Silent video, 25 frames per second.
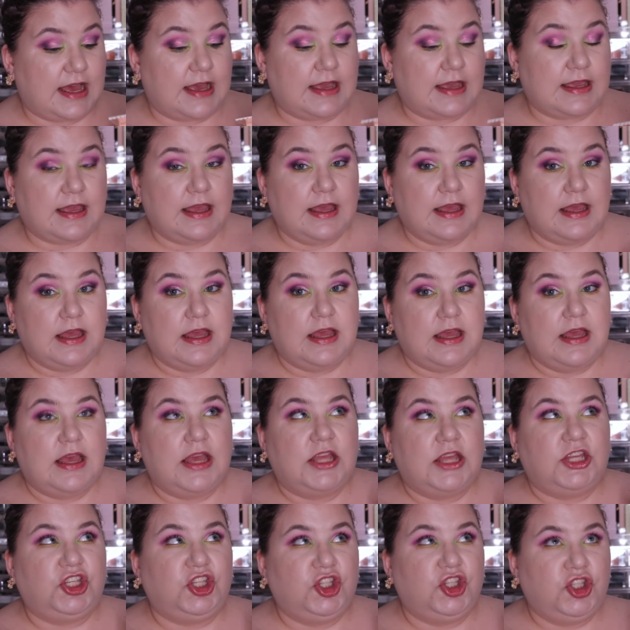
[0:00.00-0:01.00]
I
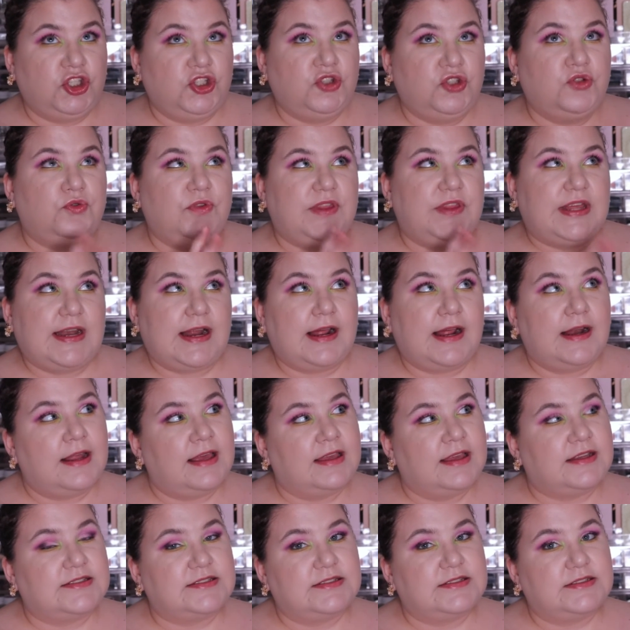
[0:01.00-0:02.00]
knew that I
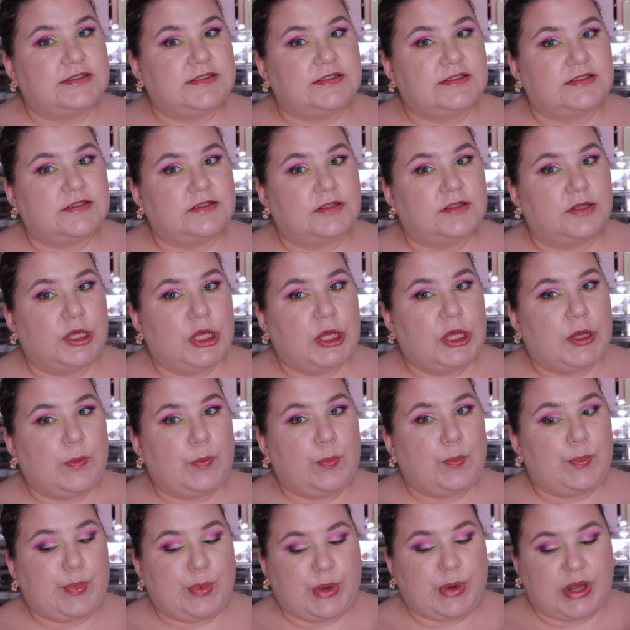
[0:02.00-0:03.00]
liked it,
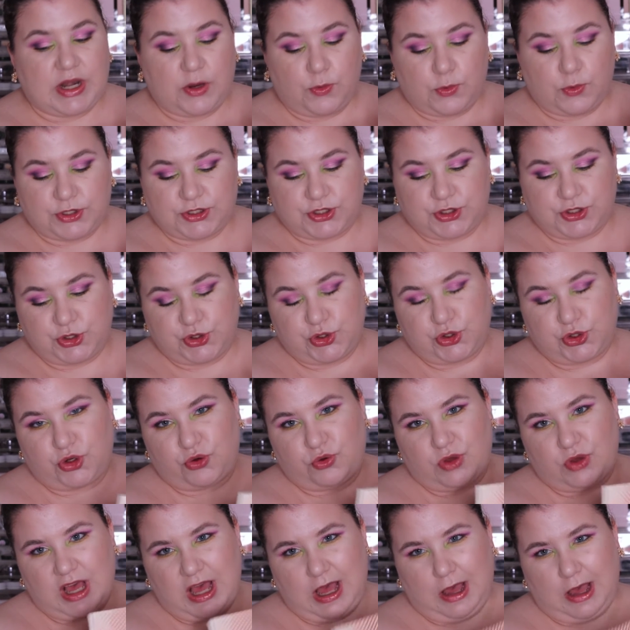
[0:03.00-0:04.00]
but I wanted to
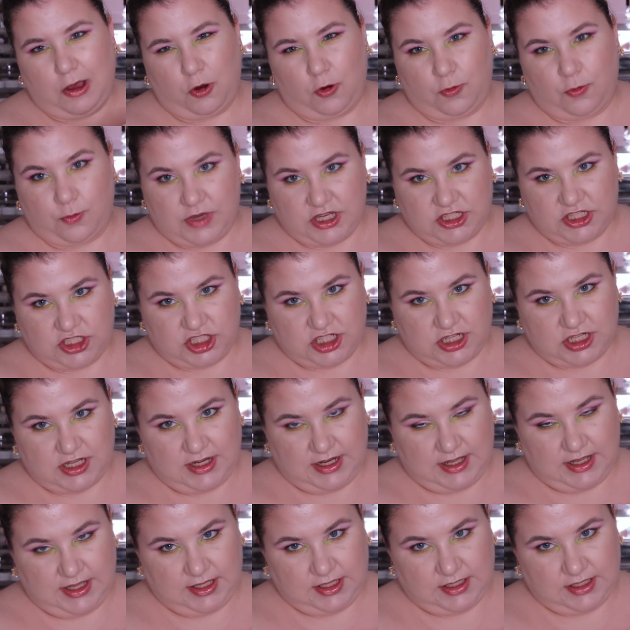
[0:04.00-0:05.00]
know how much I
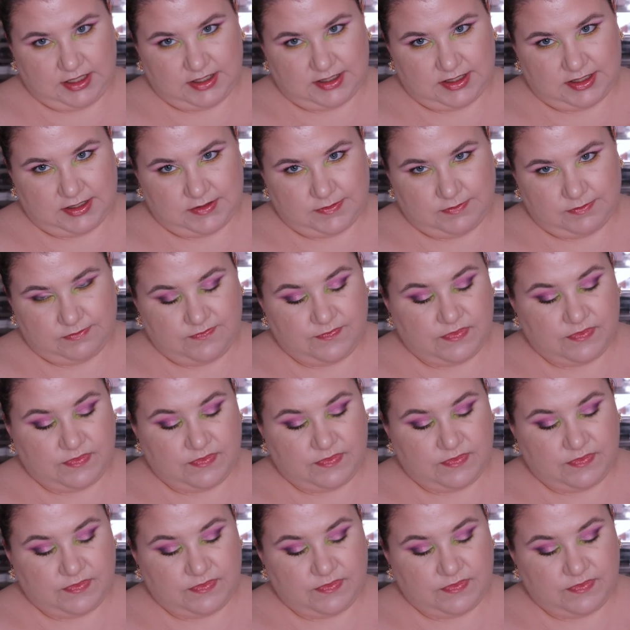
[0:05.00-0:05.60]
like it.